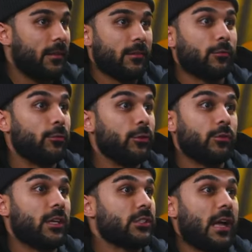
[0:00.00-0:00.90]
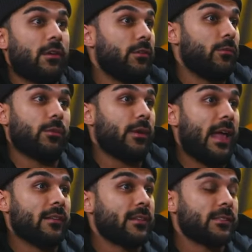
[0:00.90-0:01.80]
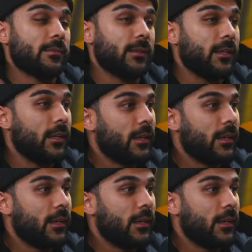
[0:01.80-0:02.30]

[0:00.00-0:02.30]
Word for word: It's a rude question. I do not even want to ask that to somebody.